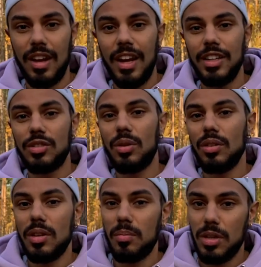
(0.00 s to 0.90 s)
It's not
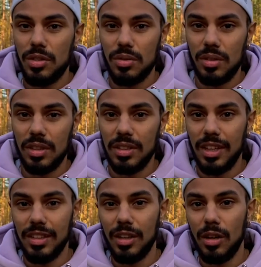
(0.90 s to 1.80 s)
a mystery that
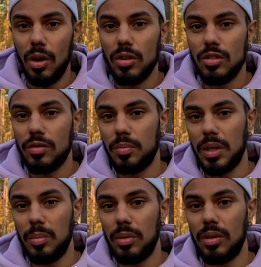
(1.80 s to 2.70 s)
there are lots of
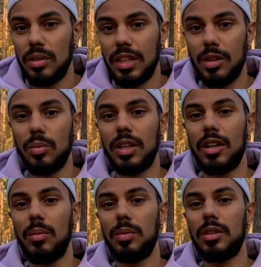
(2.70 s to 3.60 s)
people that wake
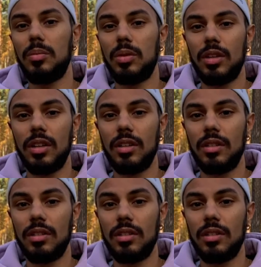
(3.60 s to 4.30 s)
up in the morning